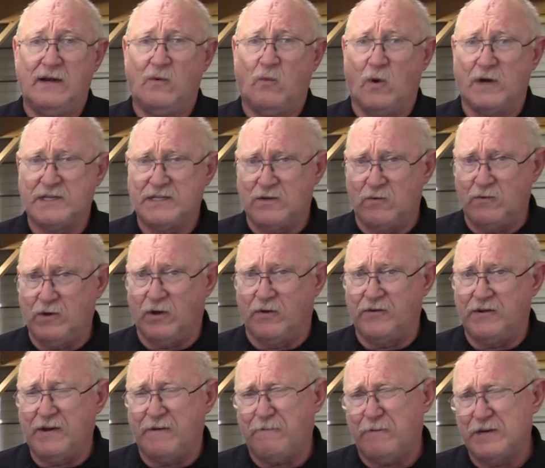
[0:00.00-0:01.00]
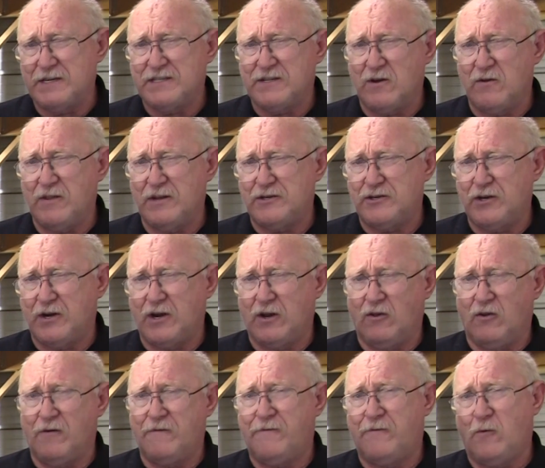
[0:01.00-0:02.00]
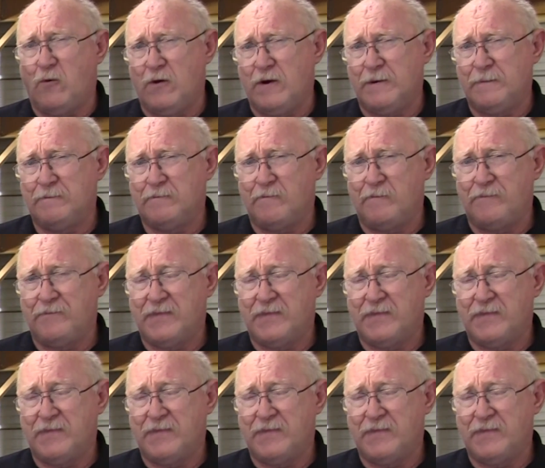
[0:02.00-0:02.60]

What's the real difference though that you can look for?